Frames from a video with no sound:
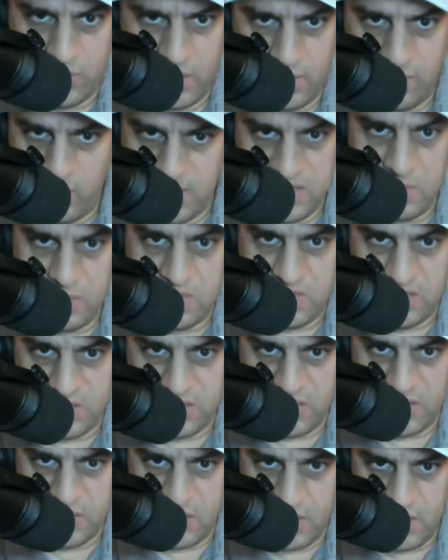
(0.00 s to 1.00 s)
for whatever reason when
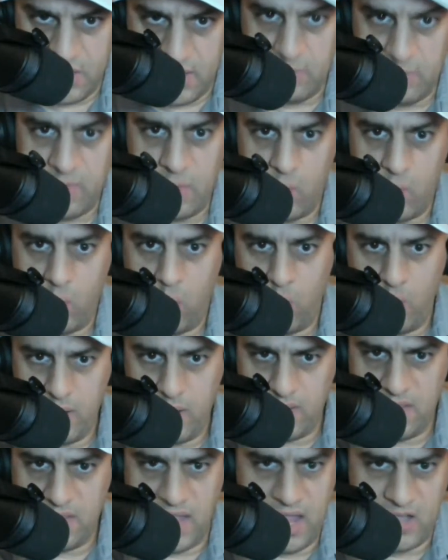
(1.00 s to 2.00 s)
she's on the internet
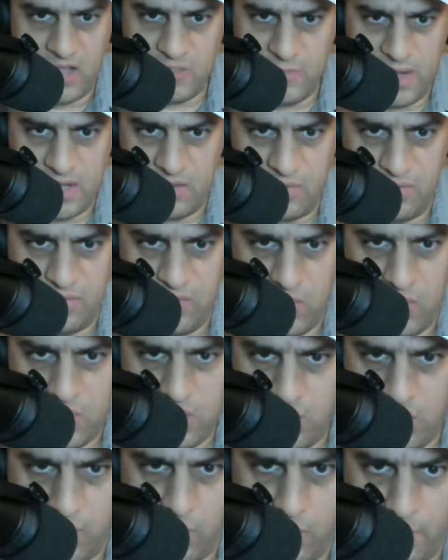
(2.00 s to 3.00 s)
in the house making the
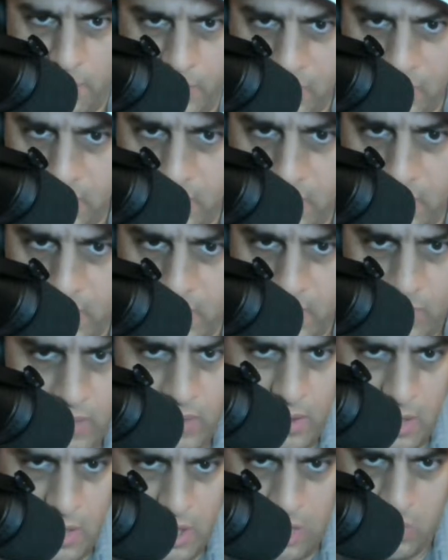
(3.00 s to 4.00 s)
phone call for burglary,
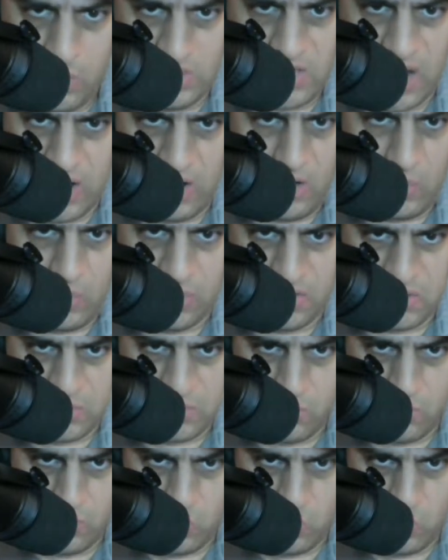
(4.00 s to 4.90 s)
which I don't know